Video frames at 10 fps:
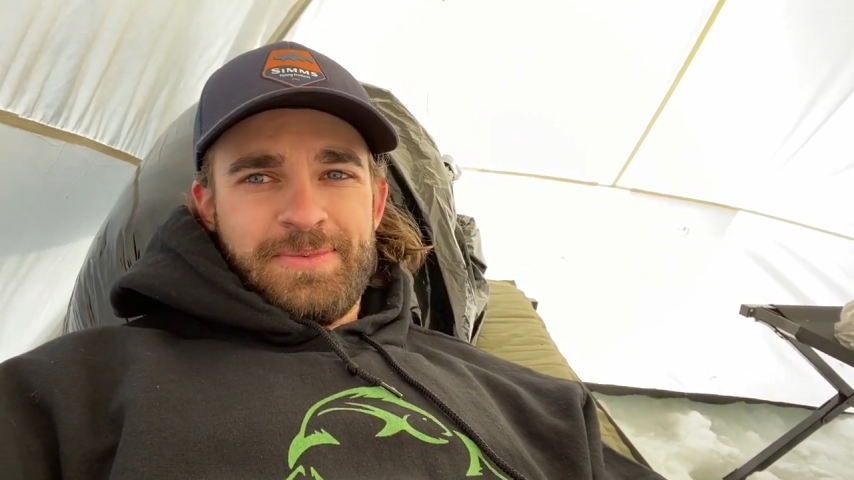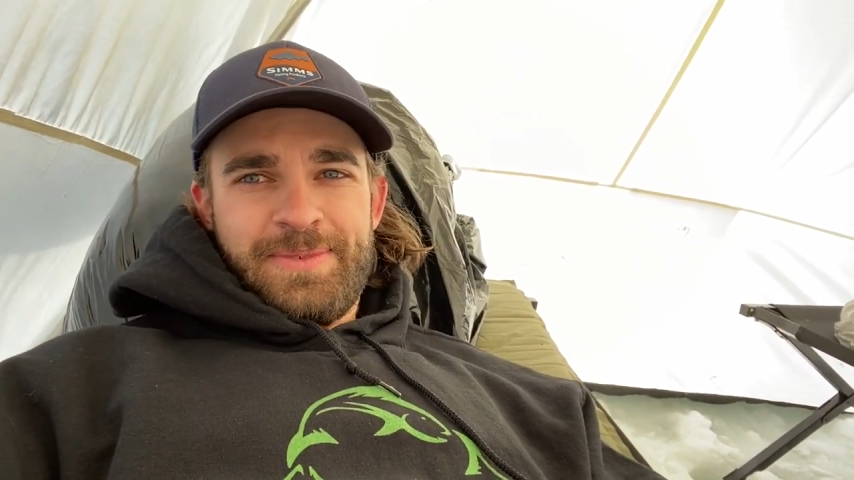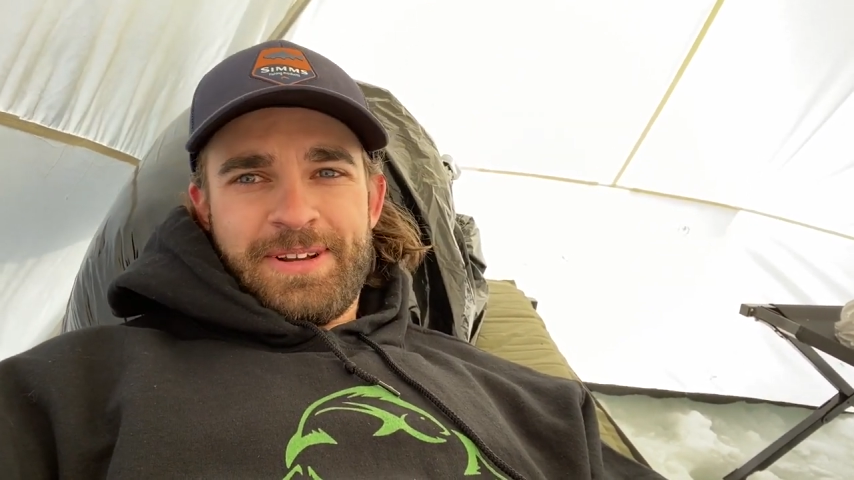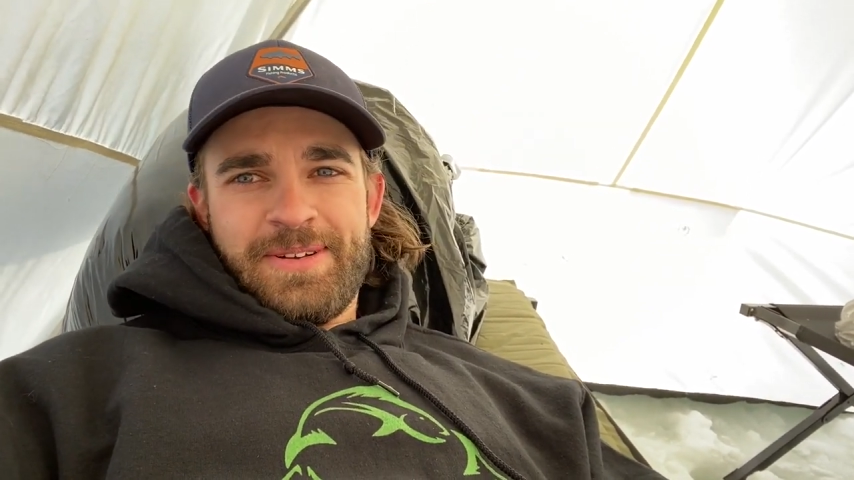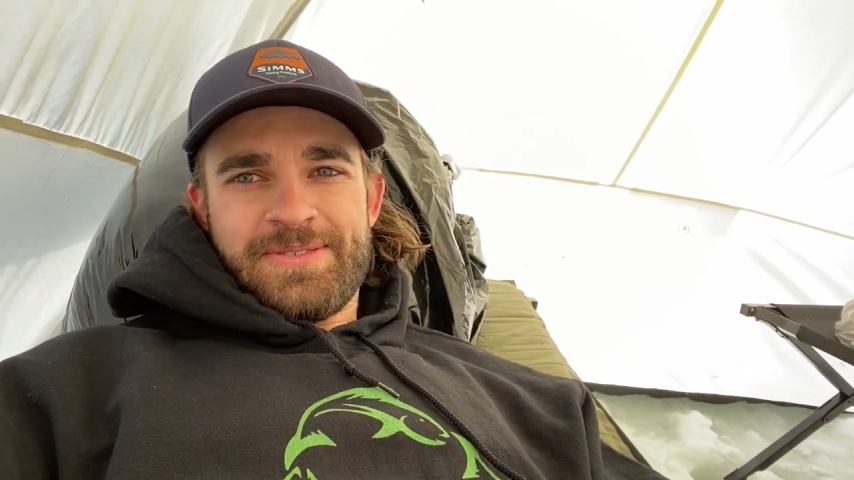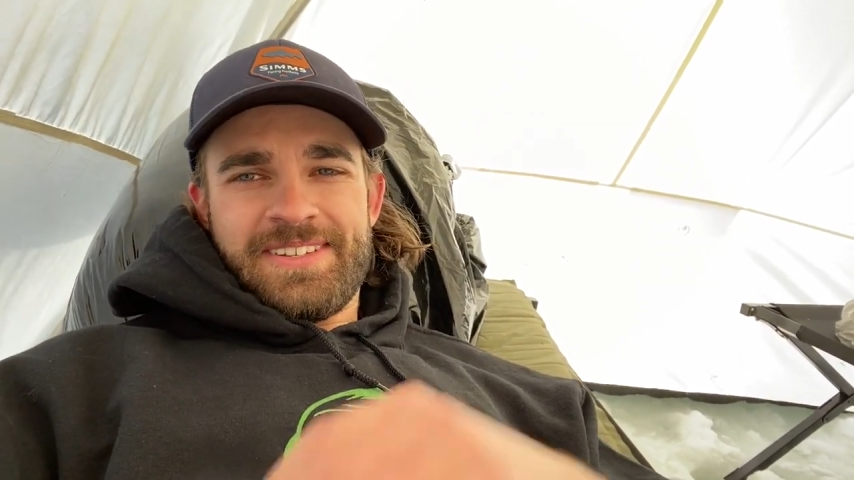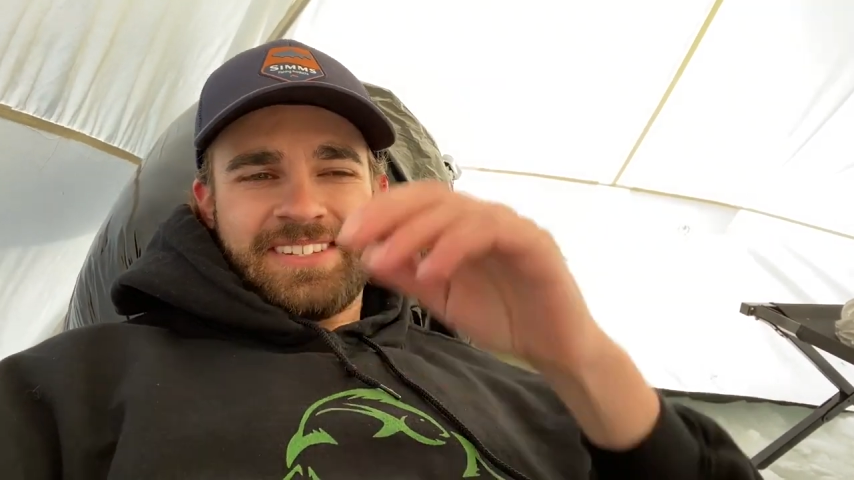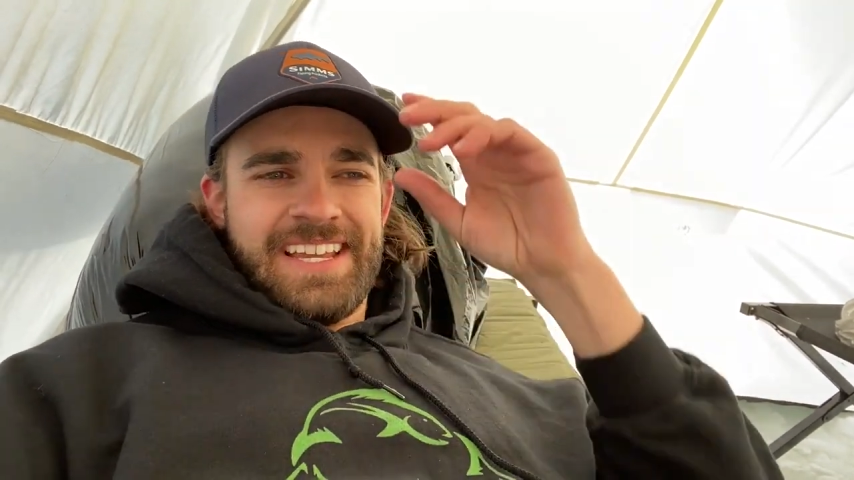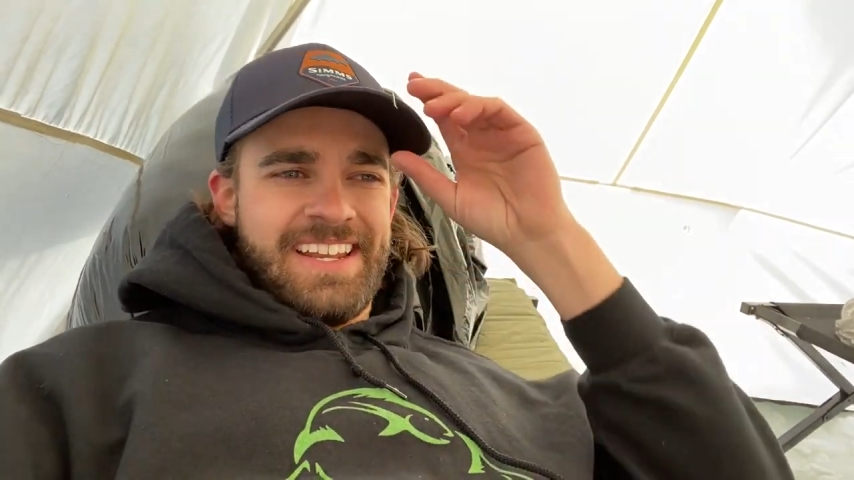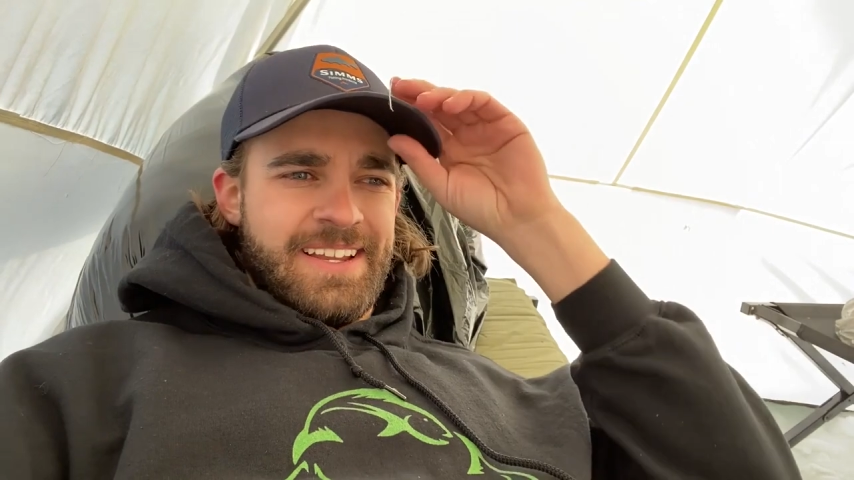me and Chris was
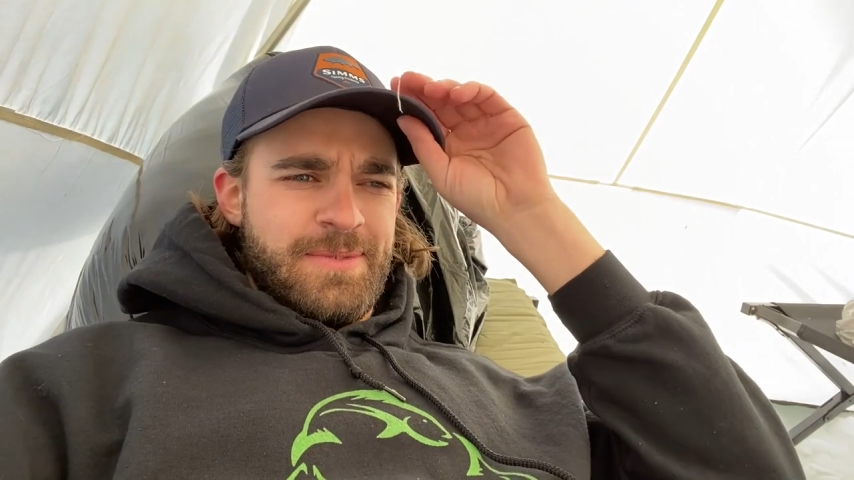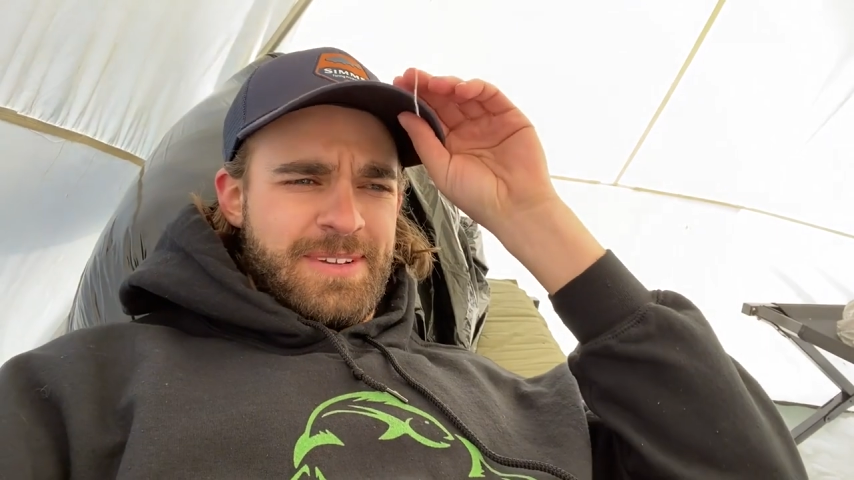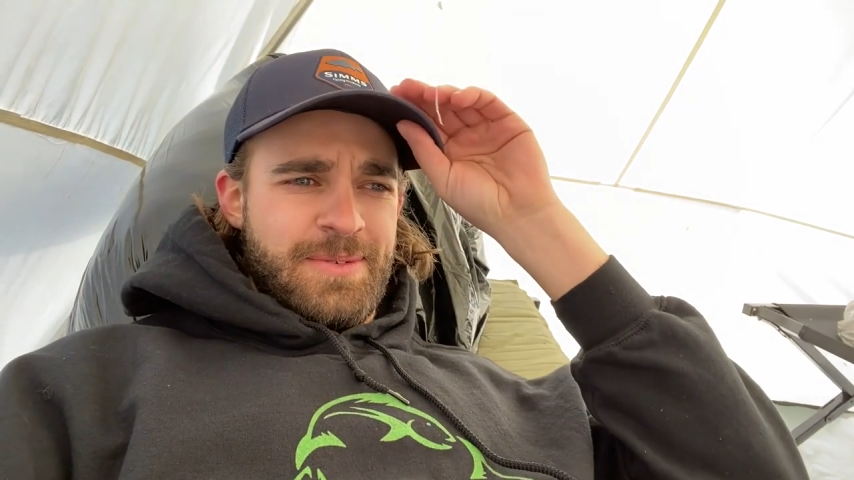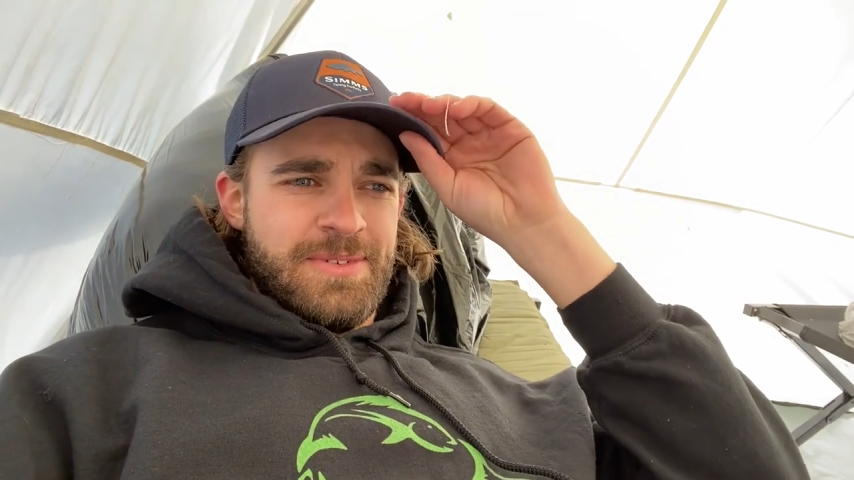saying, like,